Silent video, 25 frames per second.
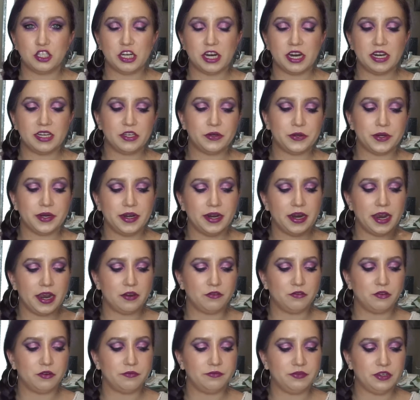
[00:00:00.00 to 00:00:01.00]
January
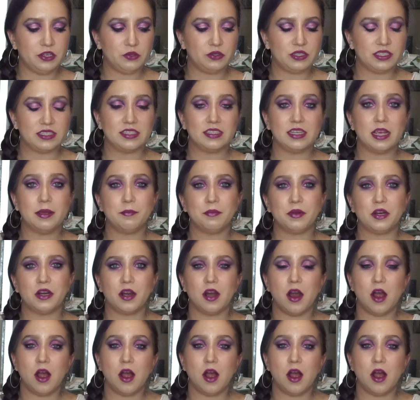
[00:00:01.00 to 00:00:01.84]
and review December,